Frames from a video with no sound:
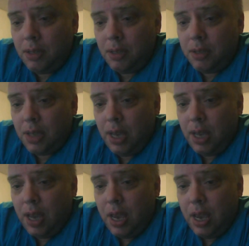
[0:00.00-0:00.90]
There's
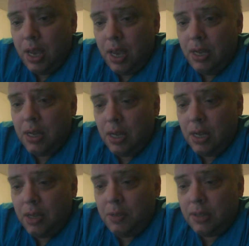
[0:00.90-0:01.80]

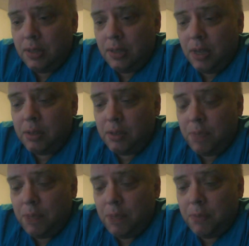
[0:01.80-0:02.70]

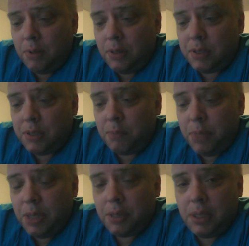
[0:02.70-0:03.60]
800,000 people
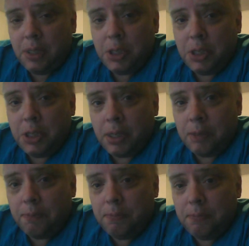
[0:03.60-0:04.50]
disappear each year.
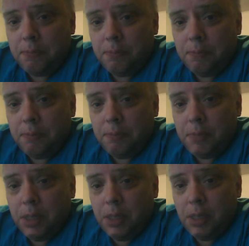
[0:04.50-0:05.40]

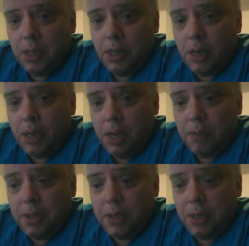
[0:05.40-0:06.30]
On
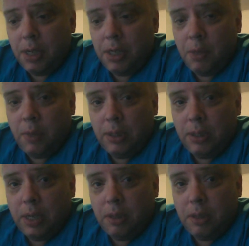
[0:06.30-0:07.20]
average,
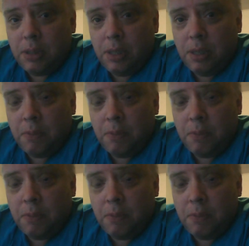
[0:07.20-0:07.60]
91,000 a